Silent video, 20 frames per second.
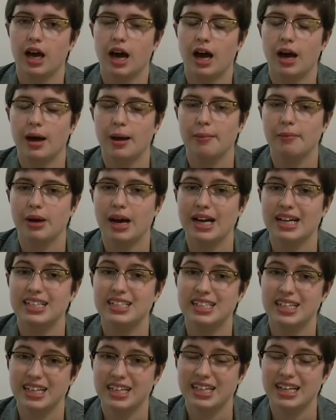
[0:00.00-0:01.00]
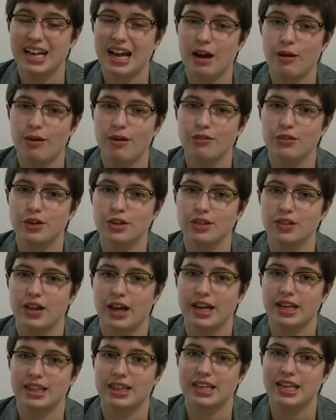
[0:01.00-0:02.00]
I didn't, however,
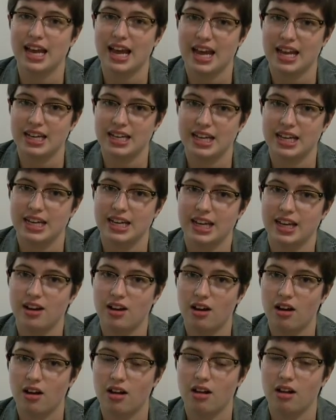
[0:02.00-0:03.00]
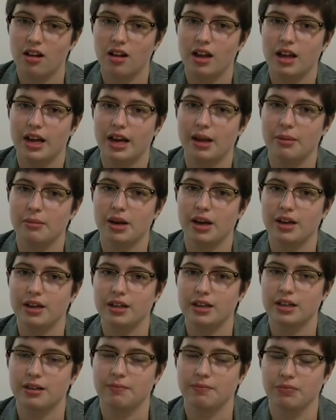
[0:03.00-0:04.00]
like the ending at all, and I'm not
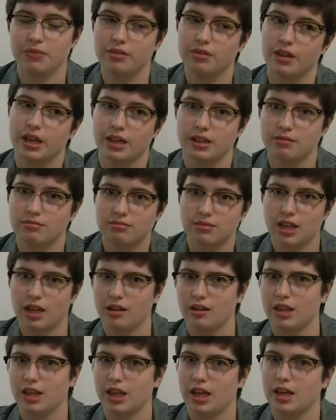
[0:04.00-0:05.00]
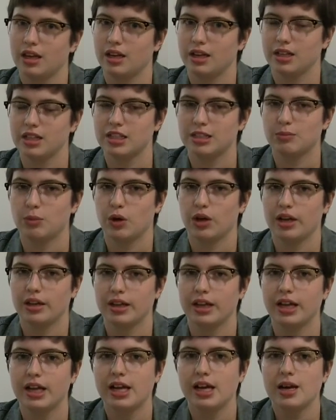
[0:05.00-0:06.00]
gonna like tell you the ending and spoil
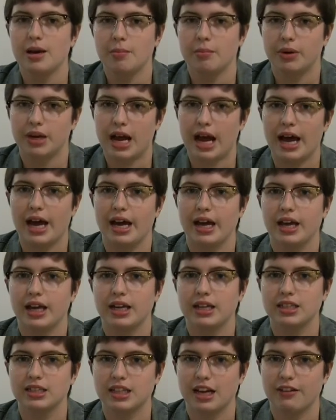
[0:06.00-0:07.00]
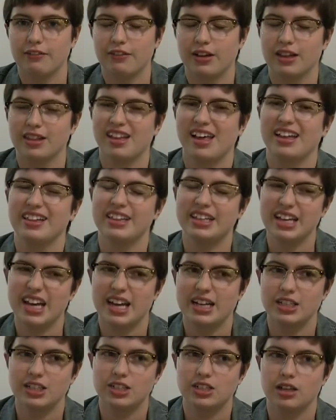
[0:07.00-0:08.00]
it, but at the
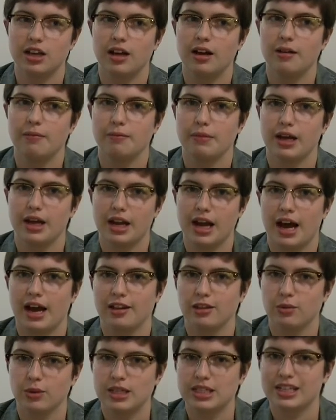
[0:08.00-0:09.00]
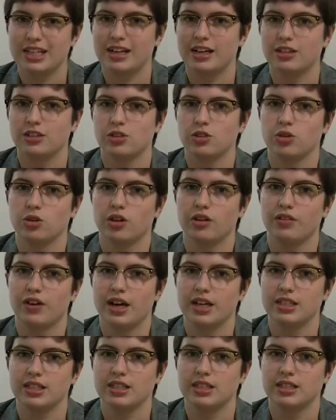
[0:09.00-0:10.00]
end, Anne Hathaway's character sort of
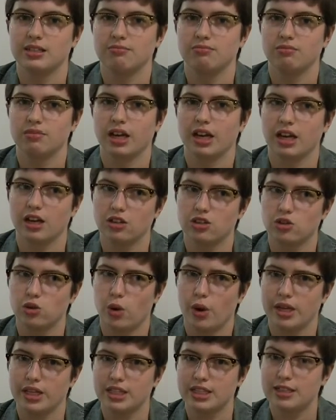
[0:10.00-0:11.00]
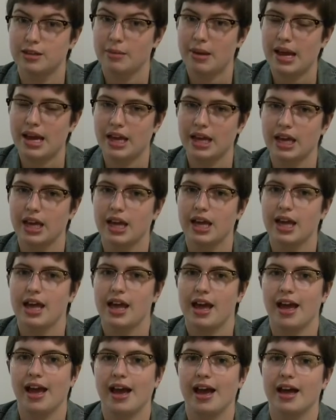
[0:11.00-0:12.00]
has like a choice to make,
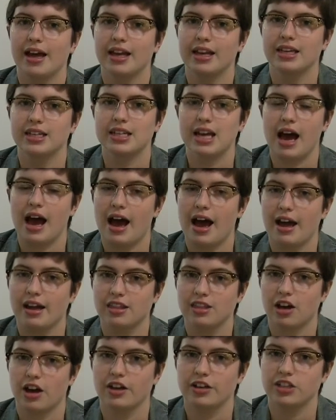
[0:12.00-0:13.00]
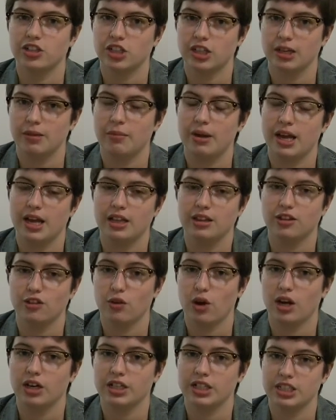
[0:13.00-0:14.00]
and I thought she made the
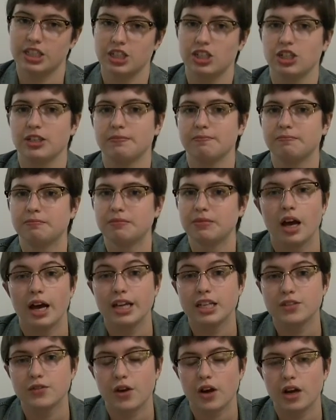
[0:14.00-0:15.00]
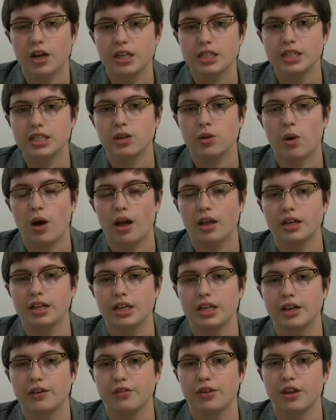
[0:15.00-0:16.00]
wrong decision. As far as the
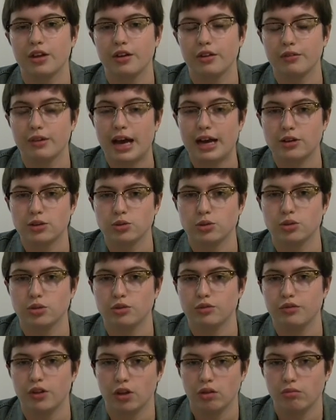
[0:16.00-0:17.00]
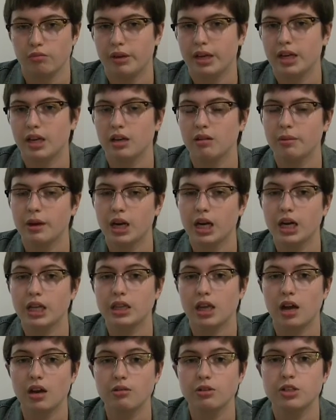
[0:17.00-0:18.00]
quality of the actual filmmaking part, I
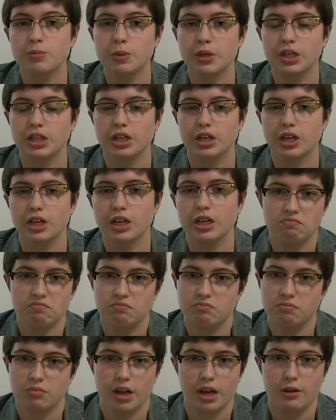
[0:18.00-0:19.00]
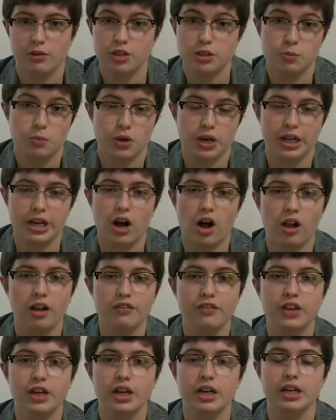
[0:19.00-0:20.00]
thought it was pretty good. It was pretty. All
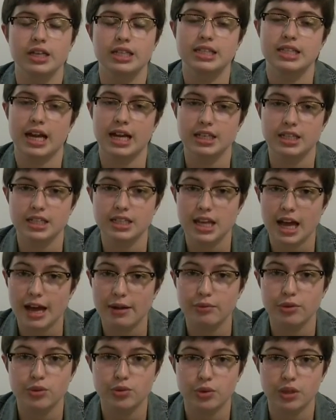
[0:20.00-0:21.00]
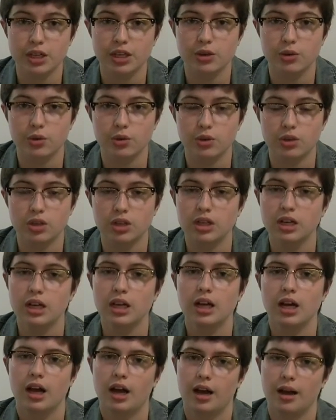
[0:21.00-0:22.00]
of the set design was really cool.
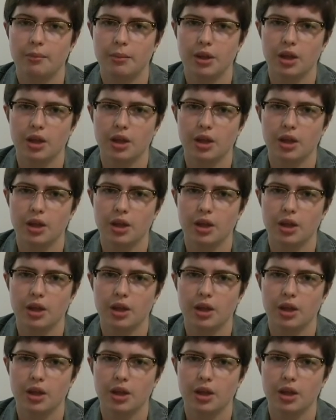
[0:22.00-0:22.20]
A